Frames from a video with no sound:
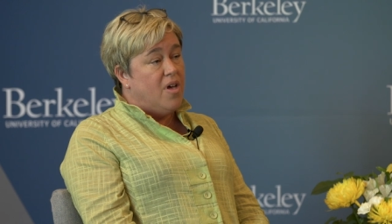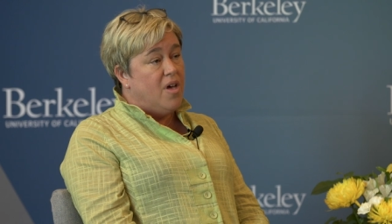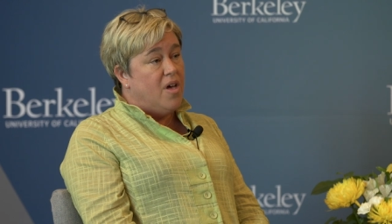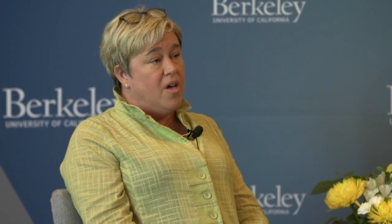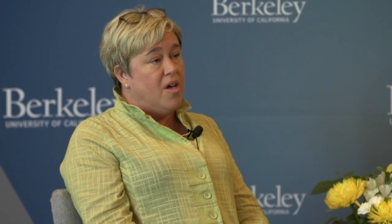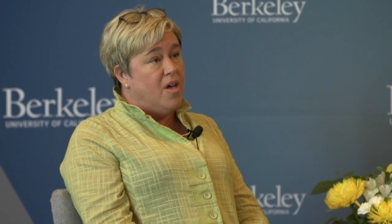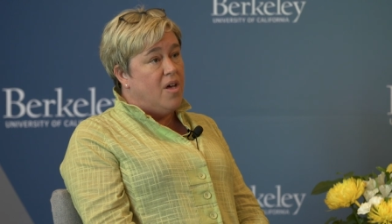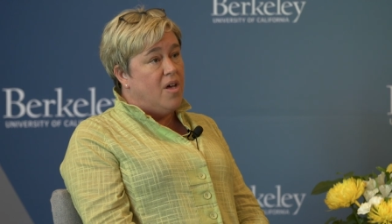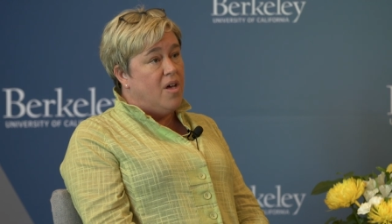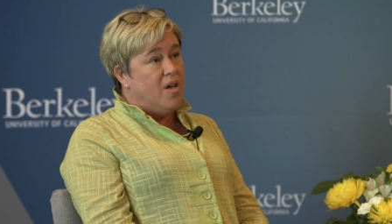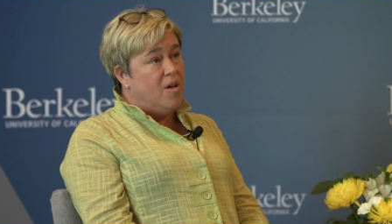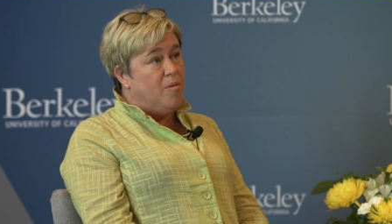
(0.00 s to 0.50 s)

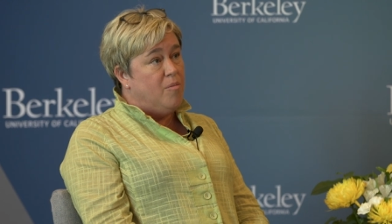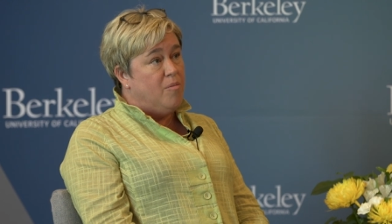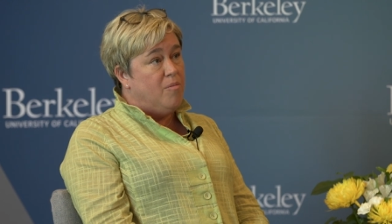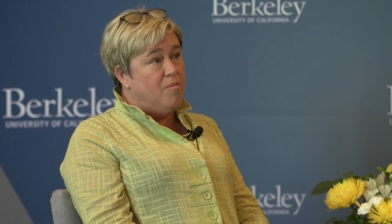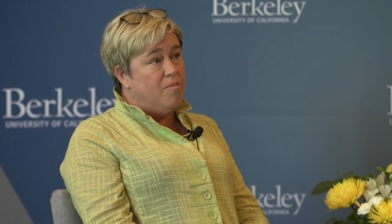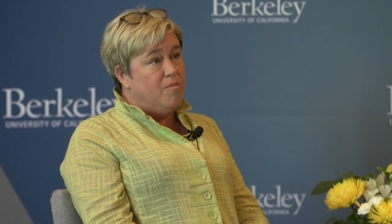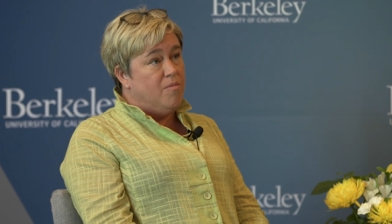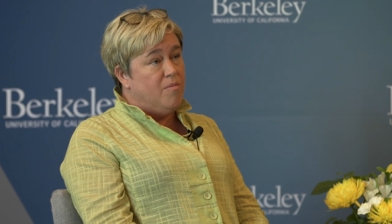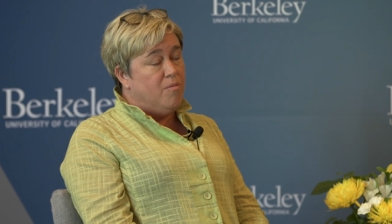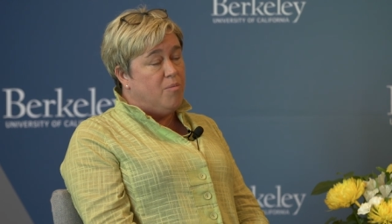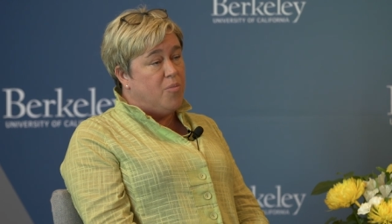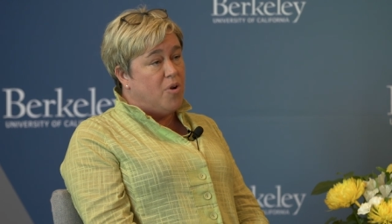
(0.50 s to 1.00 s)

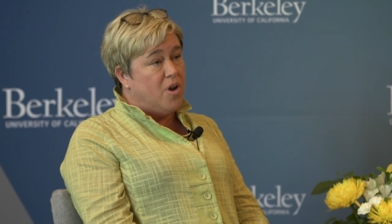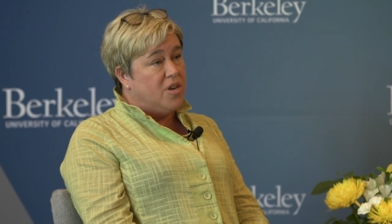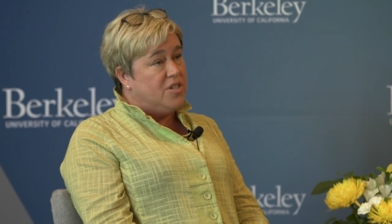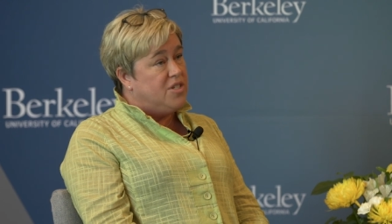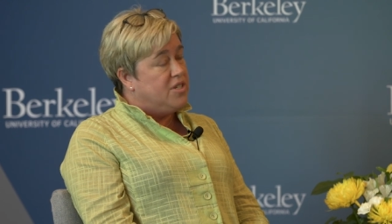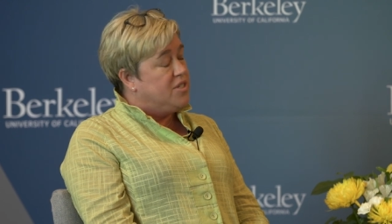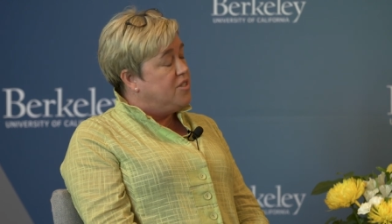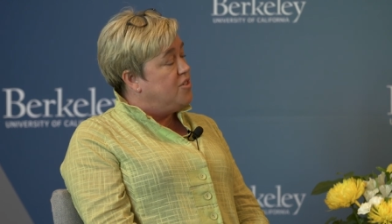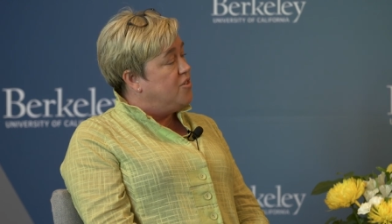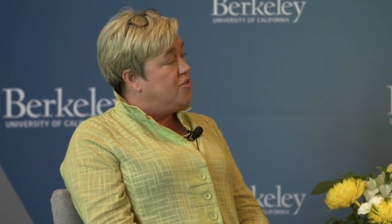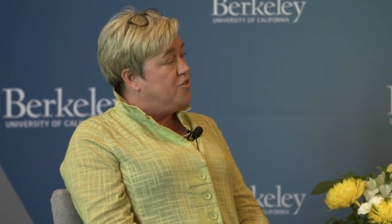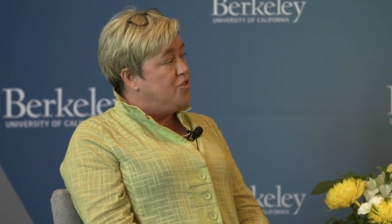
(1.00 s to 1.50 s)
um,
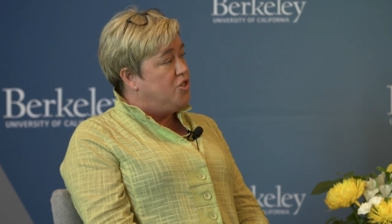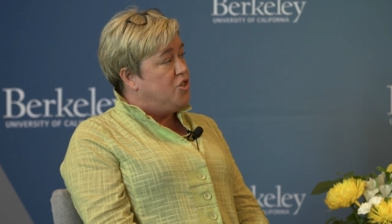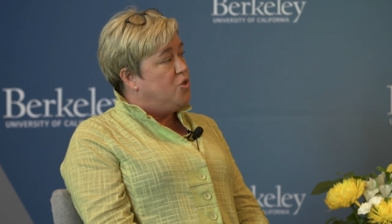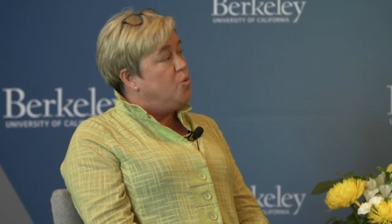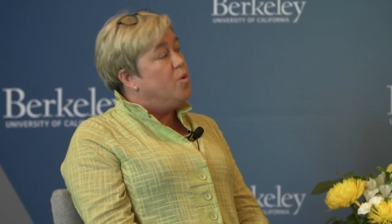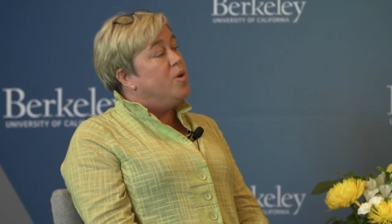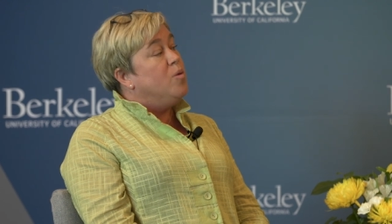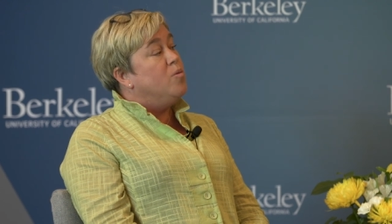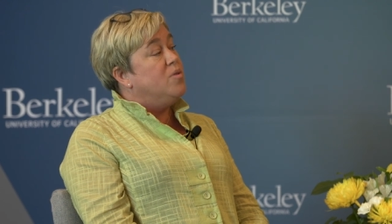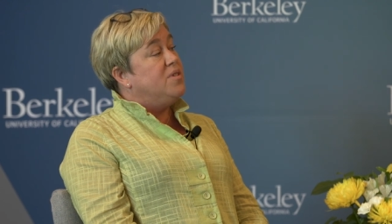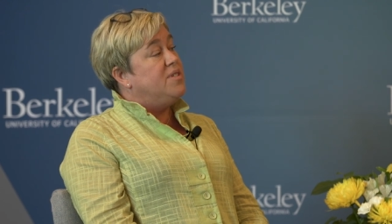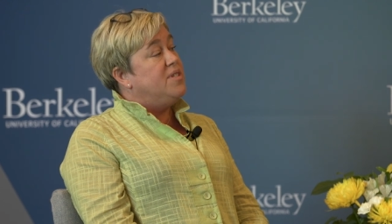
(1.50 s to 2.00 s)
projects they're
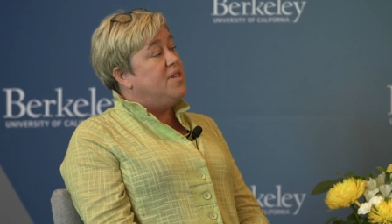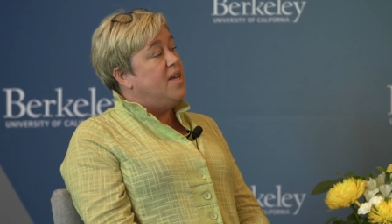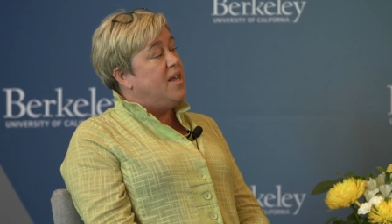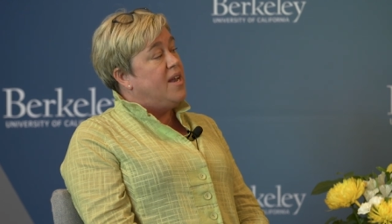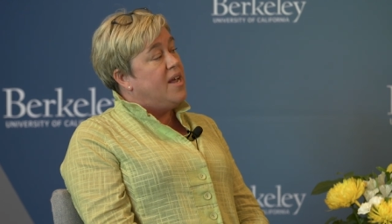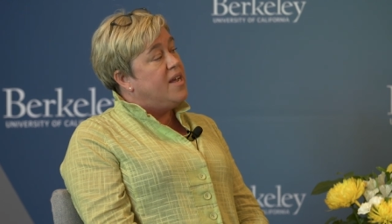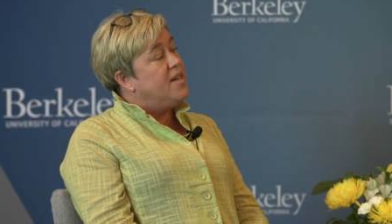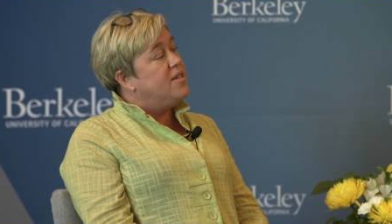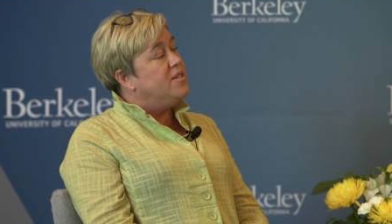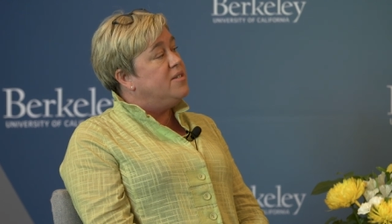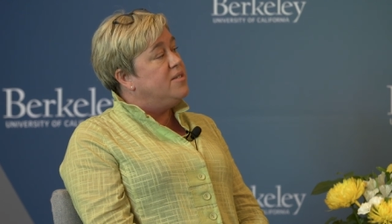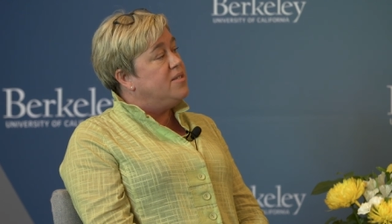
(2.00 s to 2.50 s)
doing with state
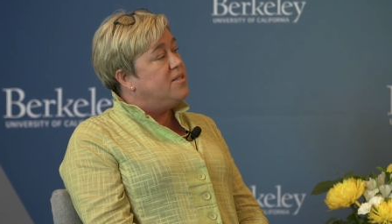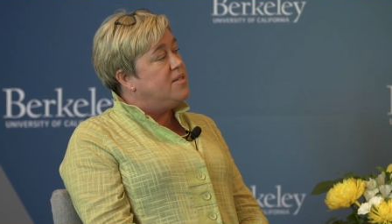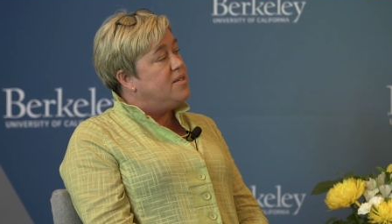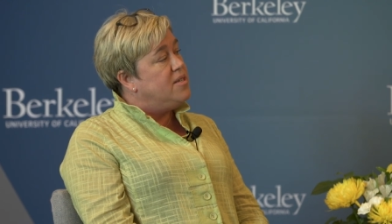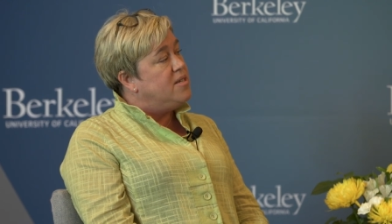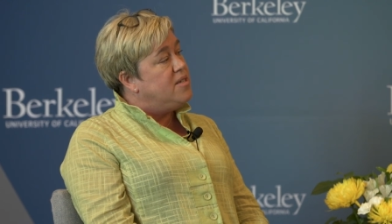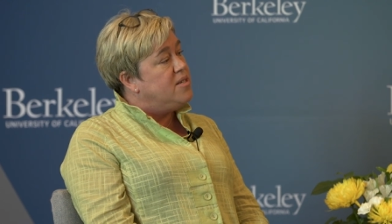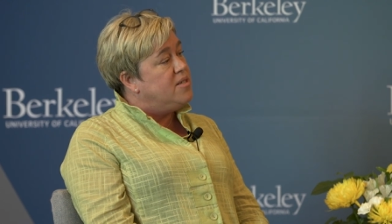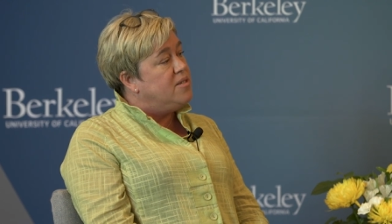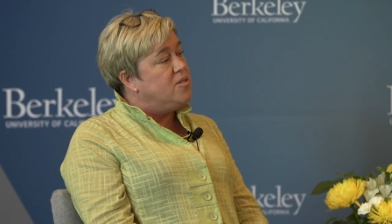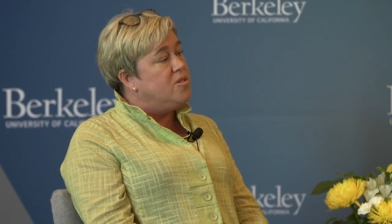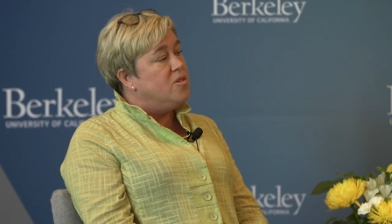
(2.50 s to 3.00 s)

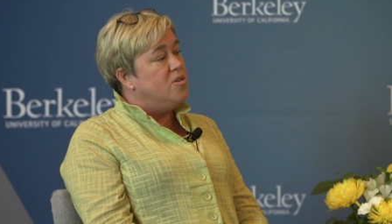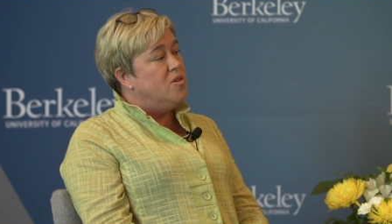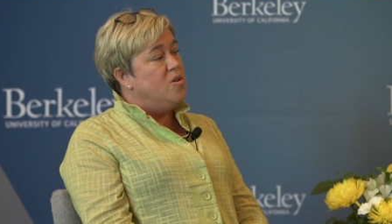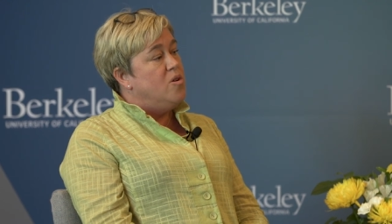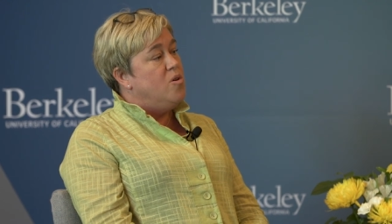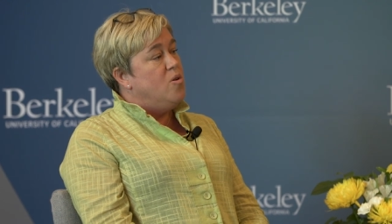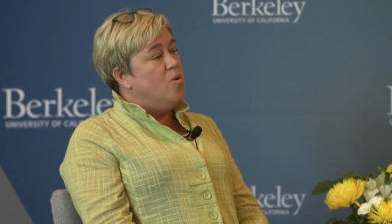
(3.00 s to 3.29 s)
agencies,